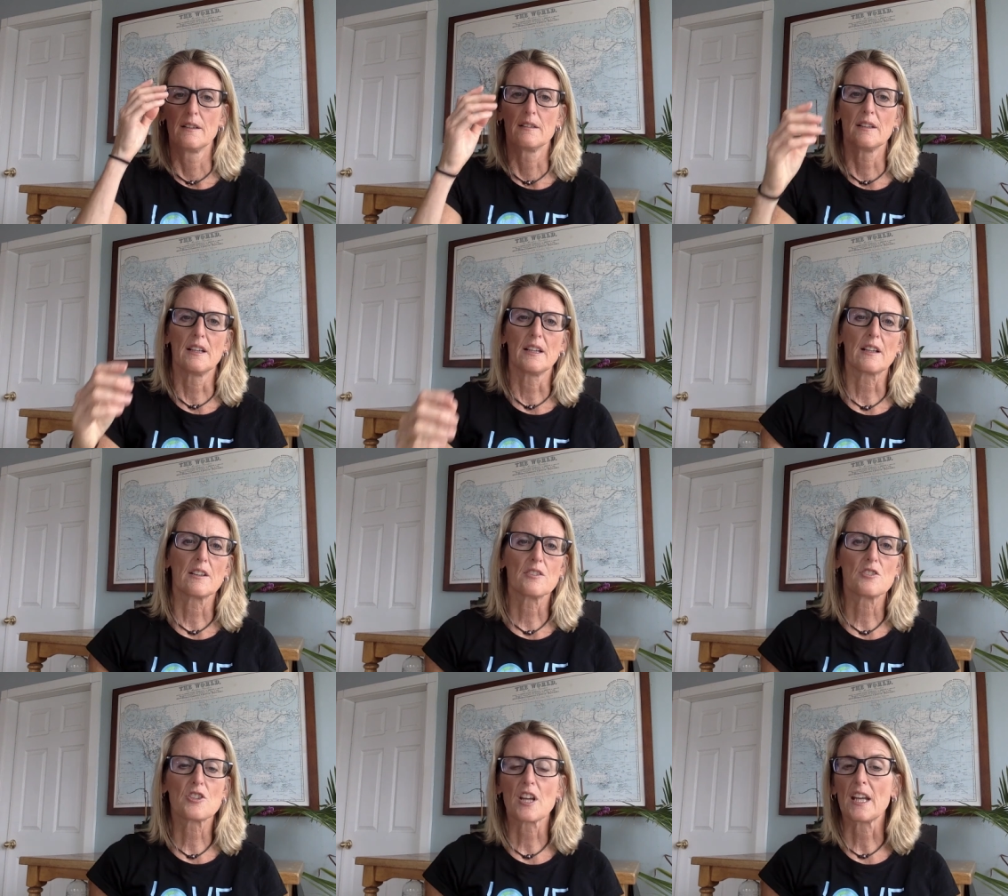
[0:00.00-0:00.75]

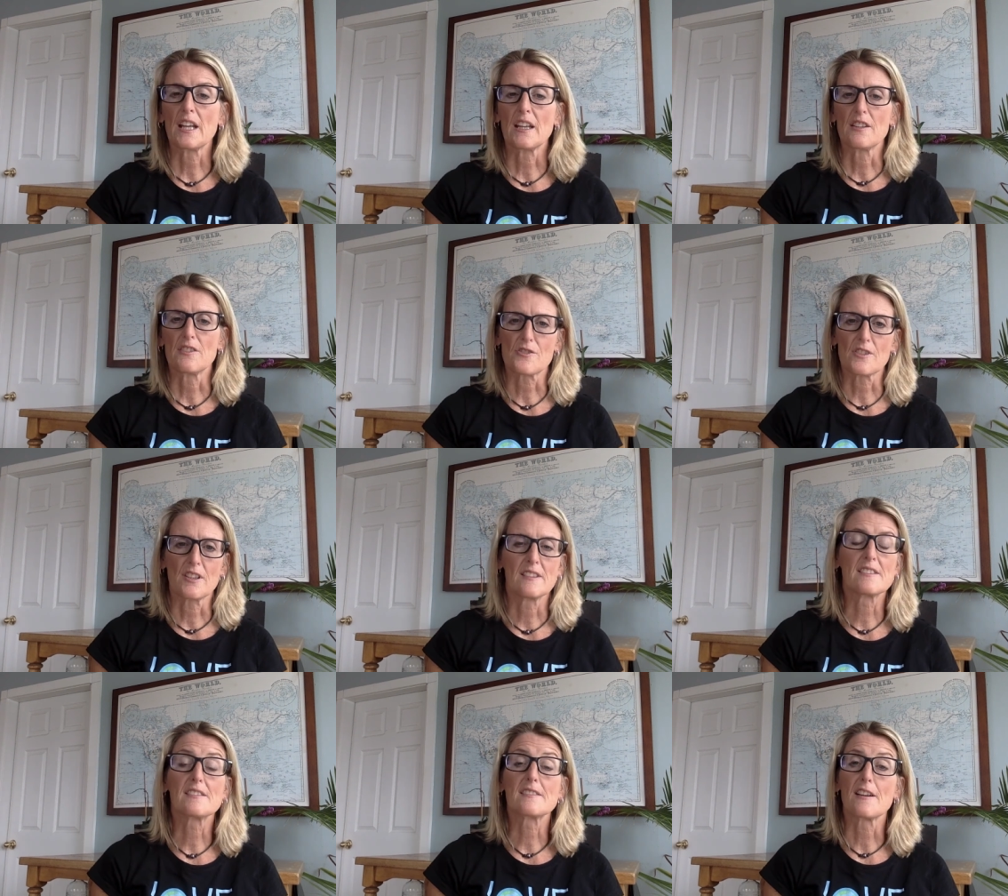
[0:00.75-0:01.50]
like change
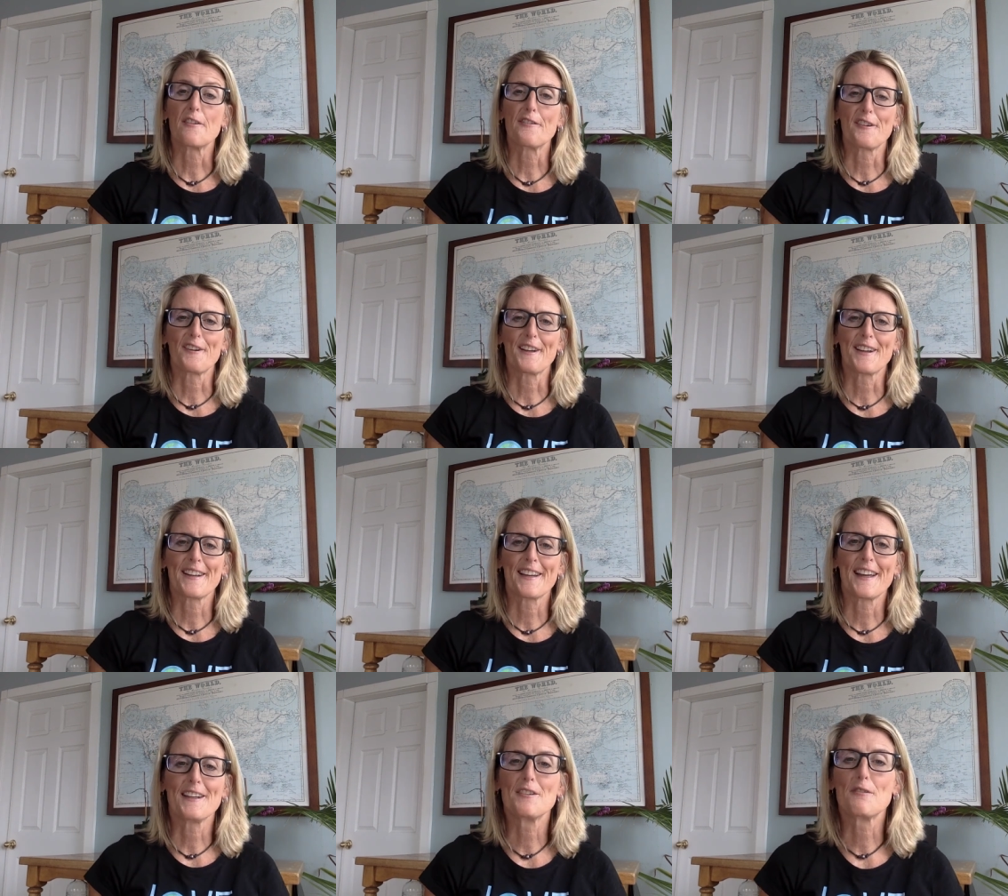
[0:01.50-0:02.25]
and
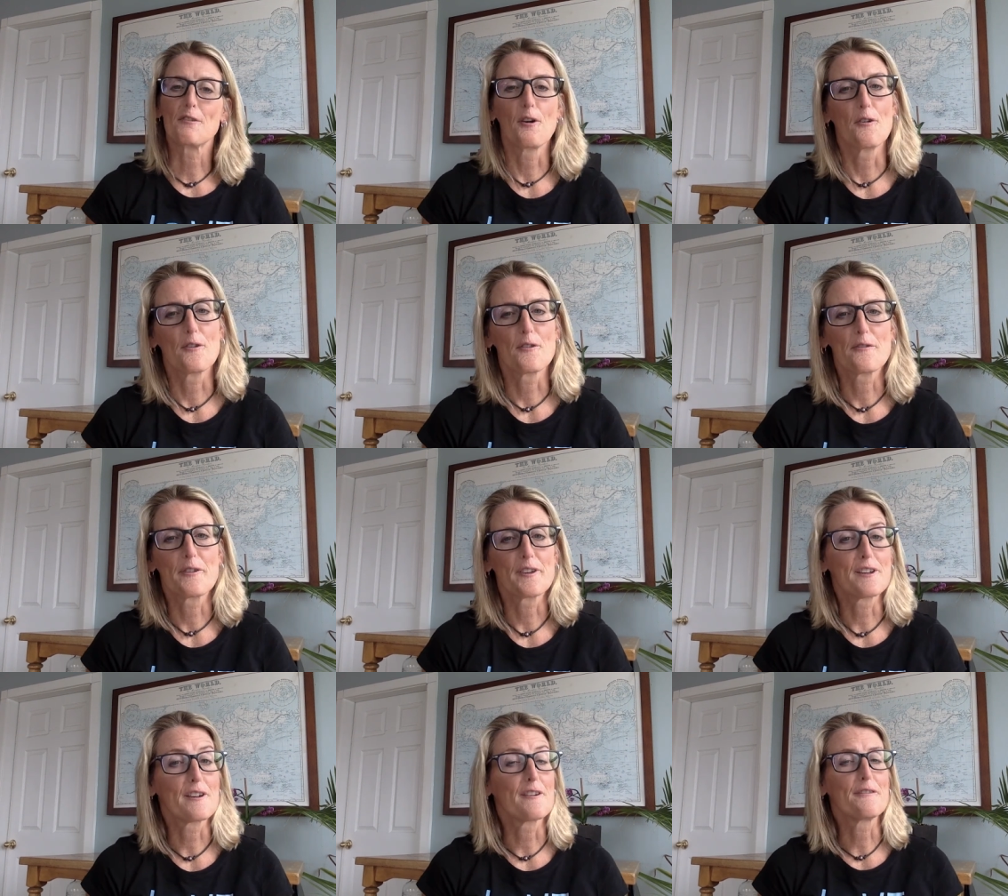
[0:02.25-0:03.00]
suffering and growth
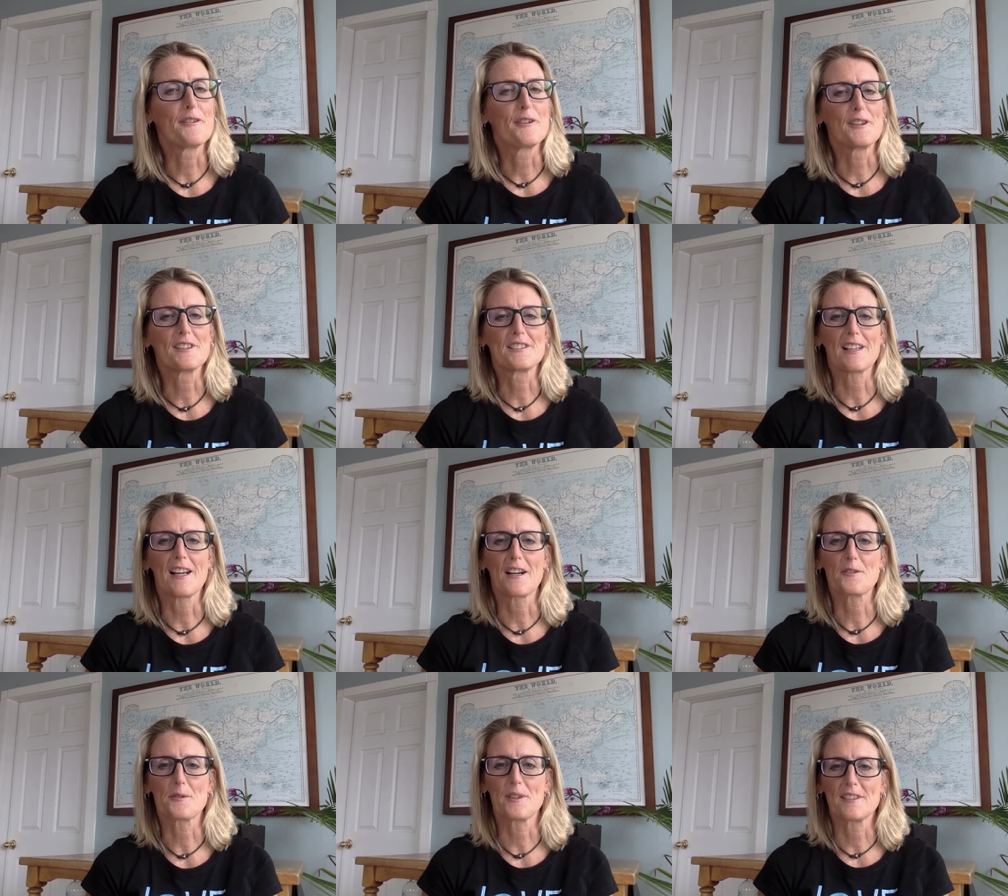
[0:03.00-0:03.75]
for their fullest
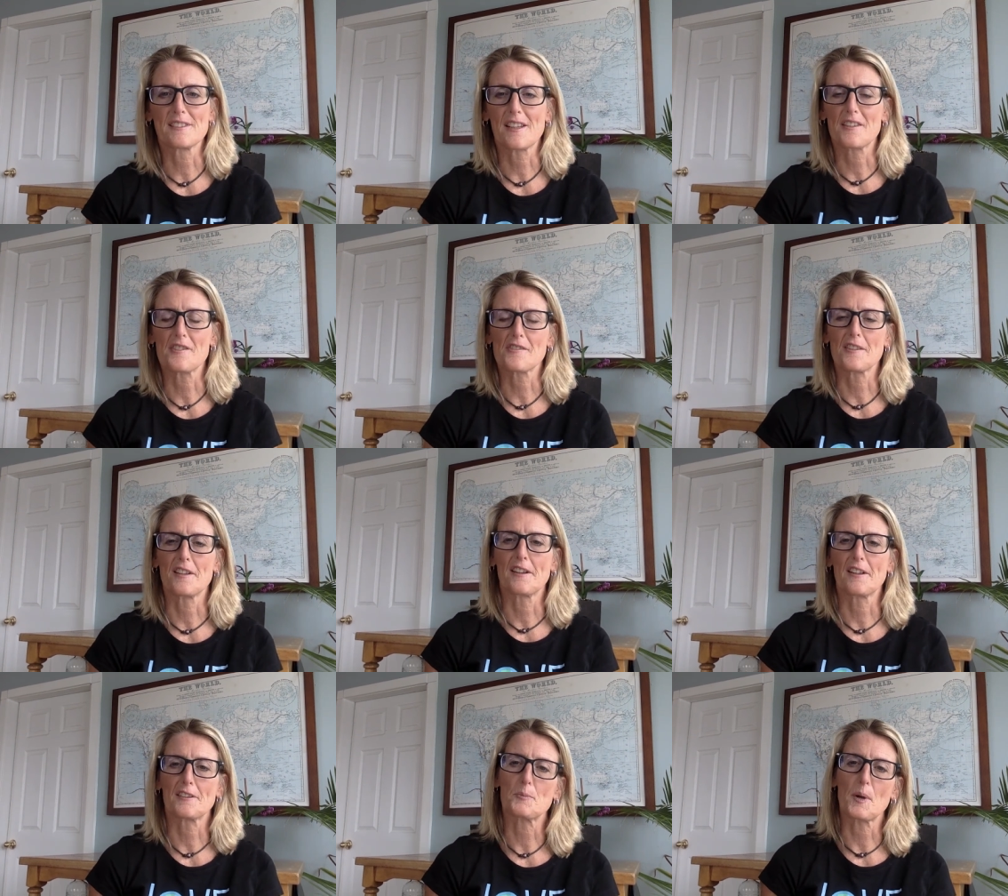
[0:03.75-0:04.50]
actualization
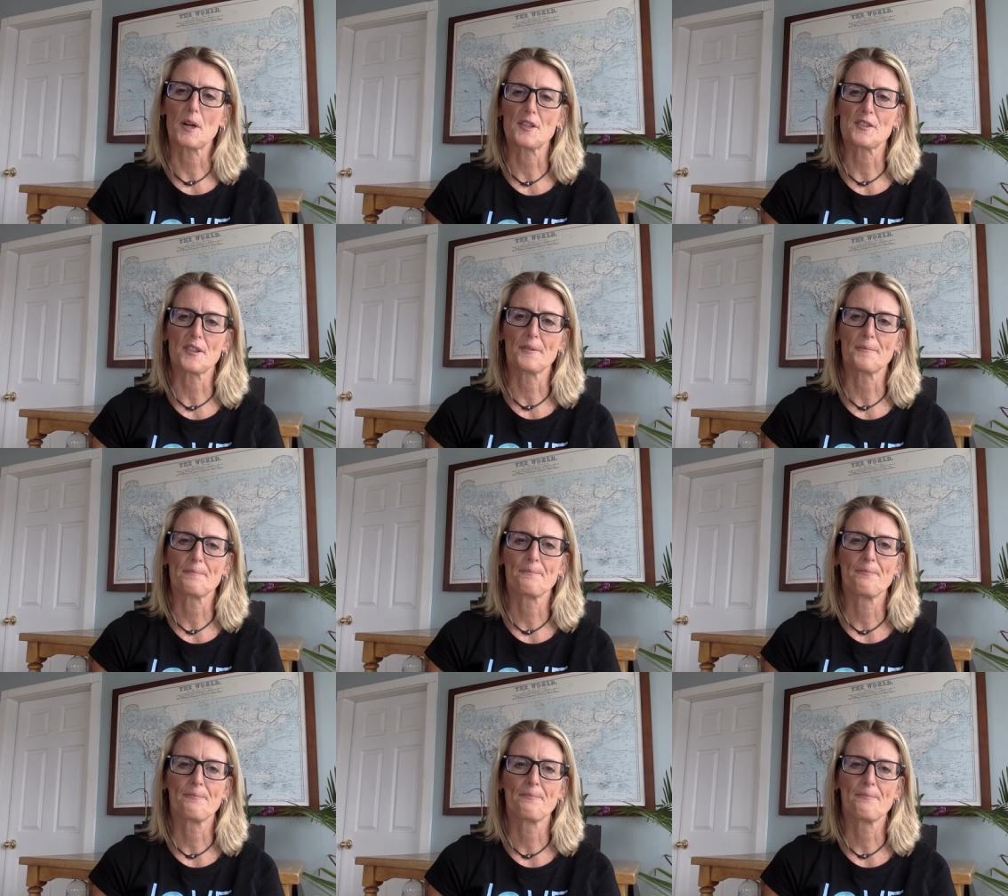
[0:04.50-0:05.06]
and expression.